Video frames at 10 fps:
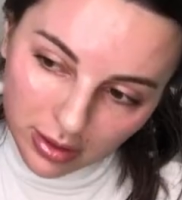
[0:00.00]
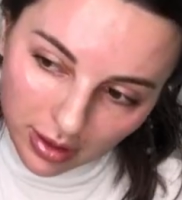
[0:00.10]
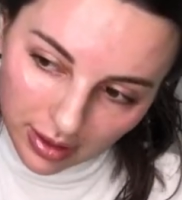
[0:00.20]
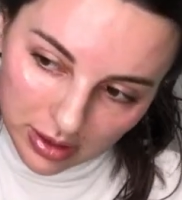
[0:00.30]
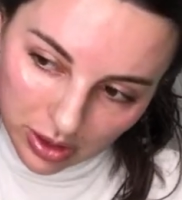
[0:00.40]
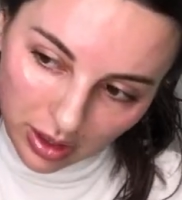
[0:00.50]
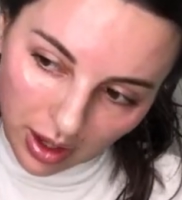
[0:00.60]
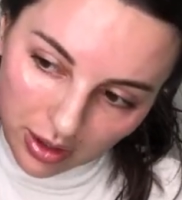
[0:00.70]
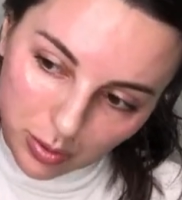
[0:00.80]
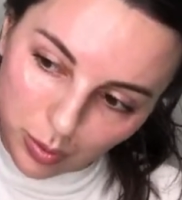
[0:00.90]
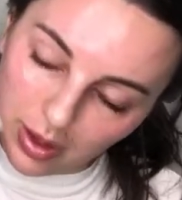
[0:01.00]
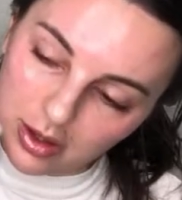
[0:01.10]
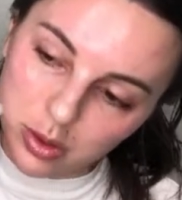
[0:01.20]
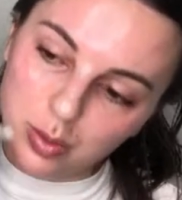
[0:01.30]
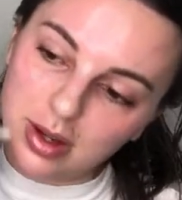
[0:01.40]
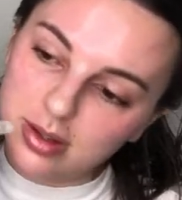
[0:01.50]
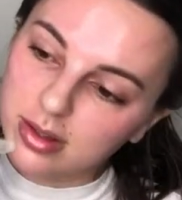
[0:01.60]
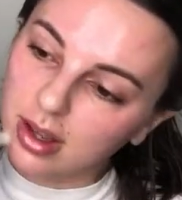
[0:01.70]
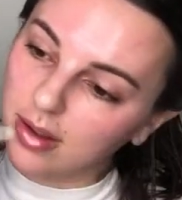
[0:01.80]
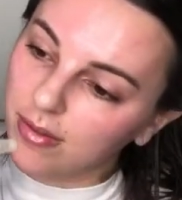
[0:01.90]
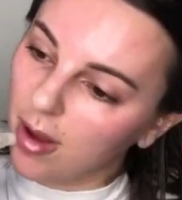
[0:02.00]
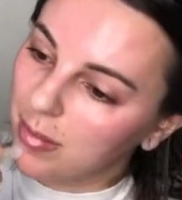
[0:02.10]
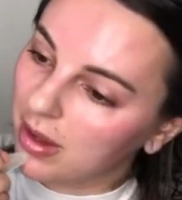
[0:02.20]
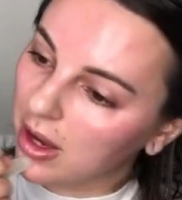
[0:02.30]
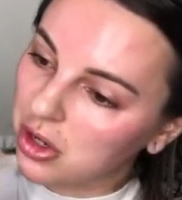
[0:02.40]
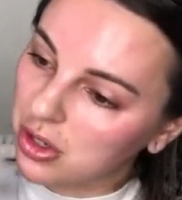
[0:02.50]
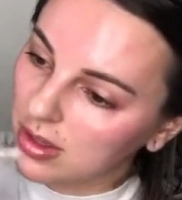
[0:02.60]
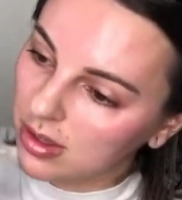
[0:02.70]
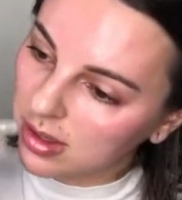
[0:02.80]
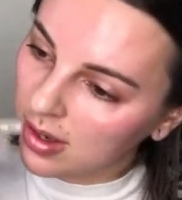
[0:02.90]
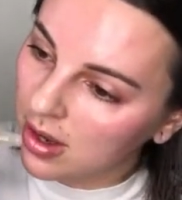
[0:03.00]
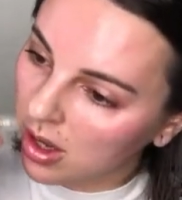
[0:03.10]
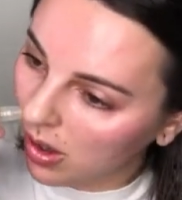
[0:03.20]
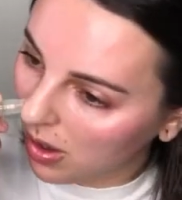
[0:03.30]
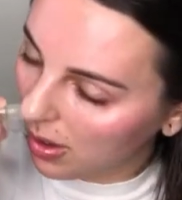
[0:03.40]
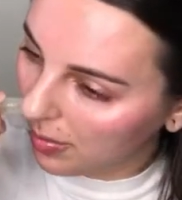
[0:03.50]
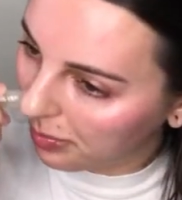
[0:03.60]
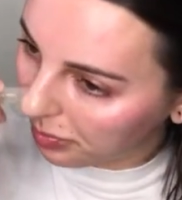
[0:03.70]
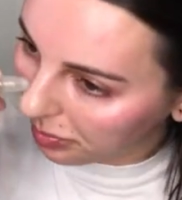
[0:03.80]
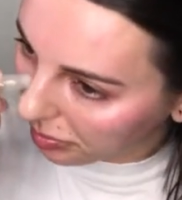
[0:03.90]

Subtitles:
a lot less risk of complications, and